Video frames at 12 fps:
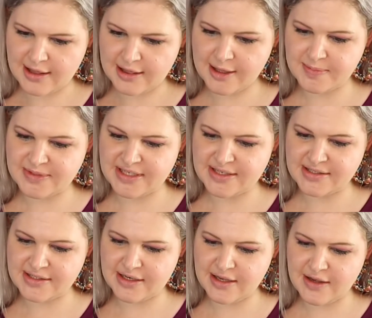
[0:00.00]

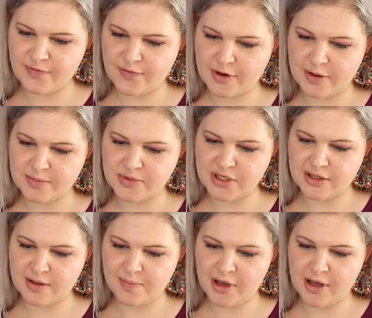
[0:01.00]
Liptensity from
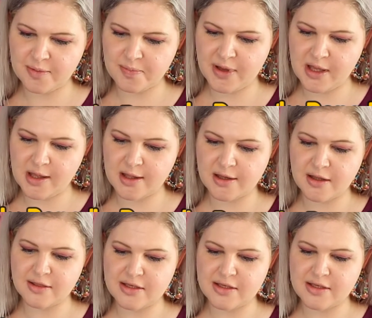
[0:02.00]
Jelly Pong Pong.